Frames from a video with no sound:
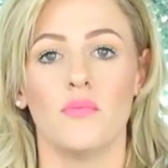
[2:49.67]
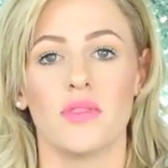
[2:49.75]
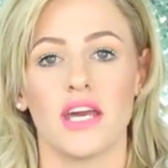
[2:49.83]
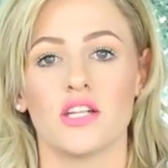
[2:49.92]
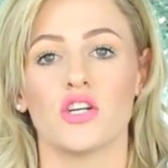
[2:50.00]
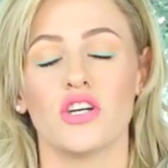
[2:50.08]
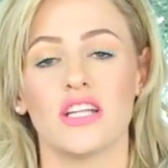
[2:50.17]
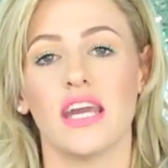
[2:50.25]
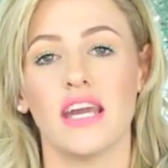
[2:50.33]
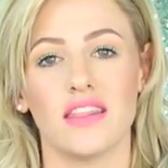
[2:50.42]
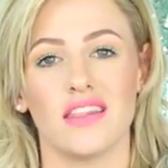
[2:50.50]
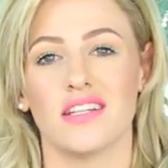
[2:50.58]
They don't
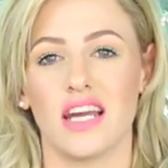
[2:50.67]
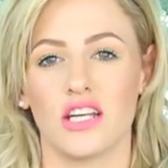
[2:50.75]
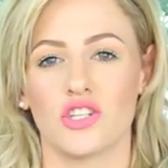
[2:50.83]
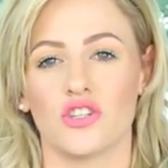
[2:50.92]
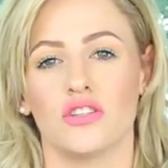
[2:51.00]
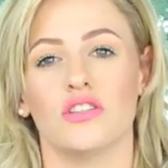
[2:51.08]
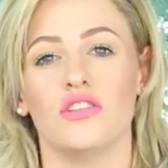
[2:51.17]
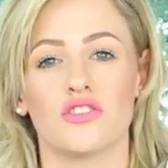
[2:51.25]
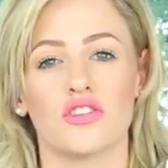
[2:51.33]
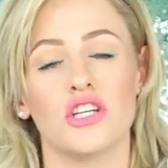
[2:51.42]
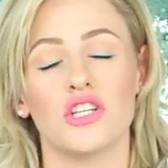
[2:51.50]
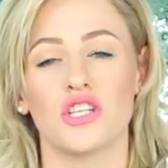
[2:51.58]
get the natural
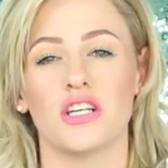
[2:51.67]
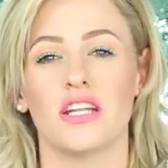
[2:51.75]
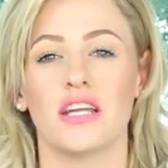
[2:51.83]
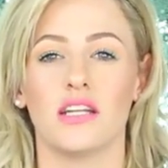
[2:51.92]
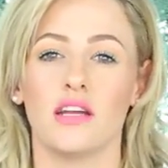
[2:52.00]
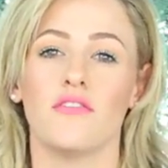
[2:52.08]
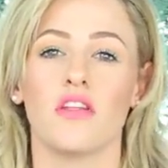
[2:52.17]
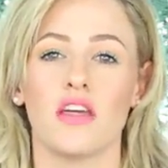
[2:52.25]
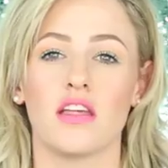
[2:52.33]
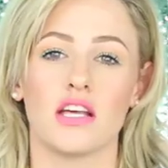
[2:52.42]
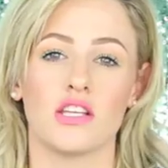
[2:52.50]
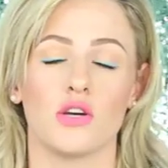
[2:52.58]
nutrition and
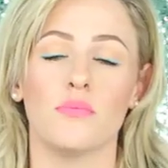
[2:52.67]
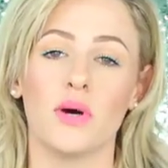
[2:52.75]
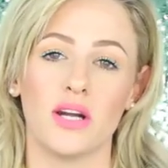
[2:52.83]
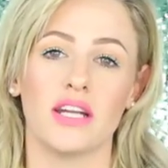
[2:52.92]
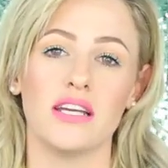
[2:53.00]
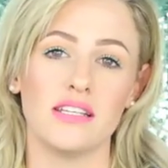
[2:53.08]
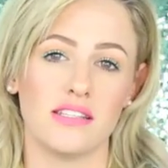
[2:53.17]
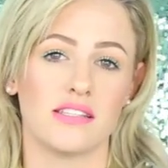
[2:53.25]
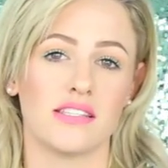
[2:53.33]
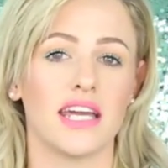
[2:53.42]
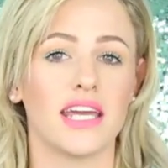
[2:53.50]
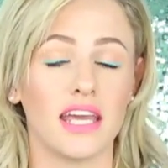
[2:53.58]
everything that your body is
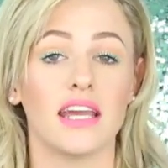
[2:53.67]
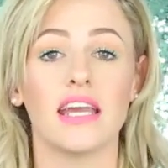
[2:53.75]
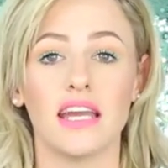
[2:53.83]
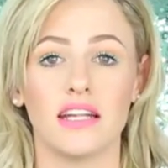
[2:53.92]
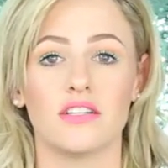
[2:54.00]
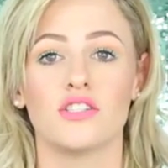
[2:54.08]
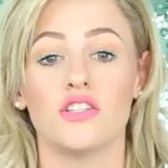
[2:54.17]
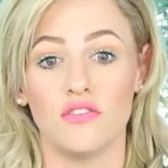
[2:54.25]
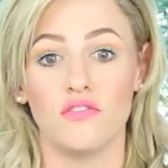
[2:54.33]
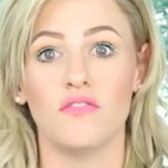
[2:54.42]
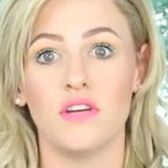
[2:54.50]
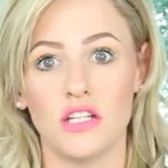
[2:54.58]
taking in to
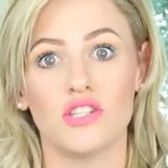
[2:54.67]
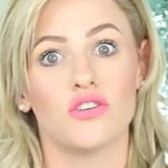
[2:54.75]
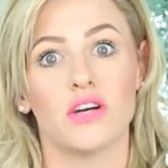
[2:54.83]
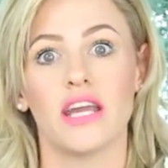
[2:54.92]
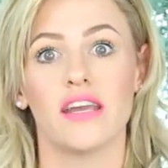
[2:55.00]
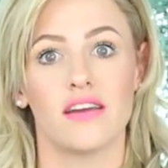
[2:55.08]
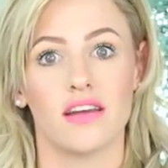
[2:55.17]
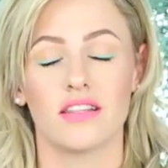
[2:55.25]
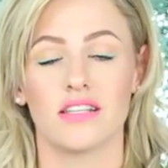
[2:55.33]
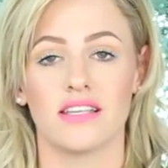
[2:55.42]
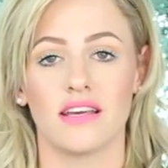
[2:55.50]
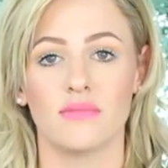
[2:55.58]
feed your hair at
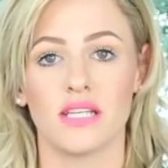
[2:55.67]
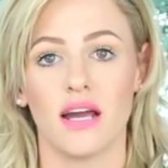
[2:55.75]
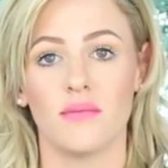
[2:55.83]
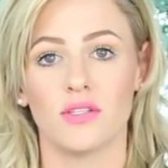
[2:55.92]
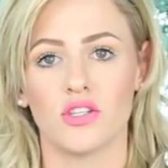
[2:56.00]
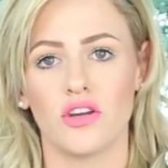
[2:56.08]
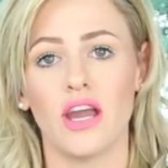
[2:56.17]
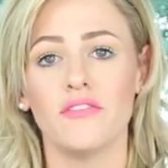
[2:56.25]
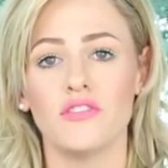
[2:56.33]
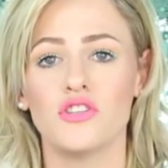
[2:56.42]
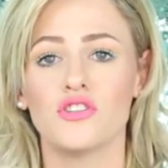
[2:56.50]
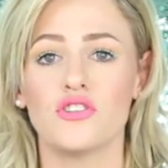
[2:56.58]
the same time. So you
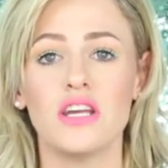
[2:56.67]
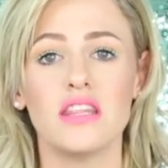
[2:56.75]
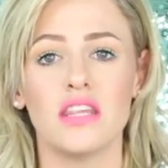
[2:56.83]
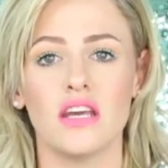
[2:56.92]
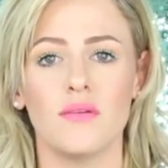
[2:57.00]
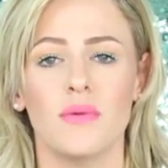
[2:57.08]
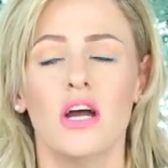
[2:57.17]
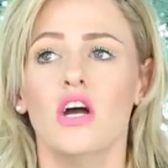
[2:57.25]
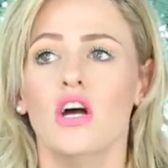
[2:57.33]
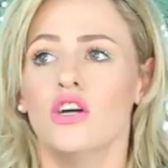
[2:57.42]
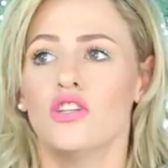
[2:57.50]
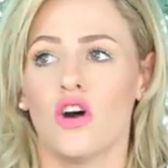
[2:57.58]
have to treat them.
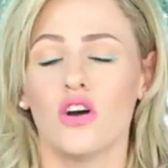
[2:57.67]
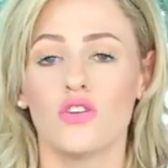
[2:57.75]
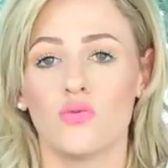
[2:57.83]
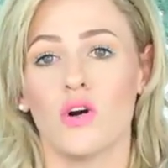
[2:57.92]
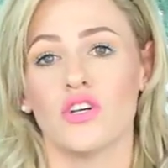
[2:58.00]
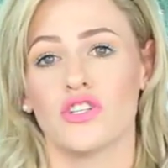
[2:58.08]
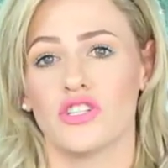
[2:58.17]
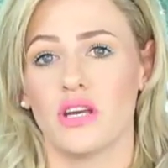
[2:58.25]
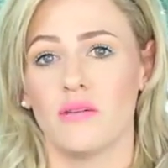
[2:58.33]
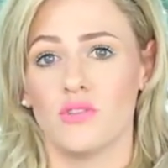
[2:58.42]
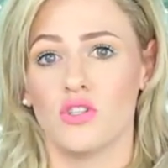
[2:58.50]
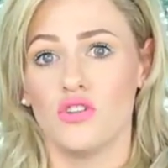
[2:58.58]
Don't wash
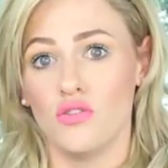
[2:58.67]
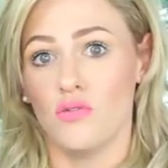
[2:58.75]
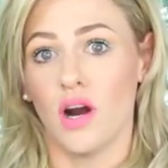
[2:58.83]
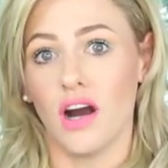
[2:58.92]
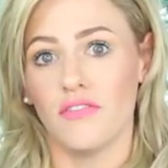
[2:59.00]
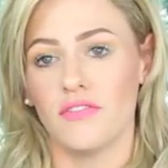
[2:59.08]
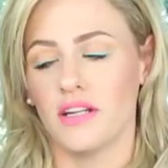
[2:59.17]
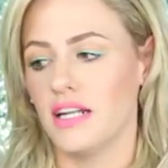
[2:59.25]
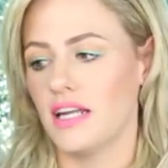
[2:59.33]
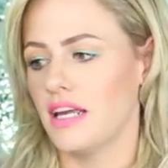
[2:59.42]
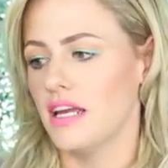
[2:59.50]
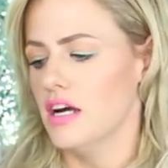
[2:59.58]
them too
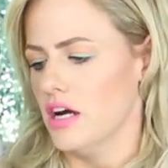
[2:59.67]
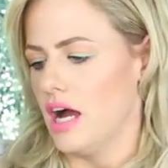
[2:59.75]
oftenly.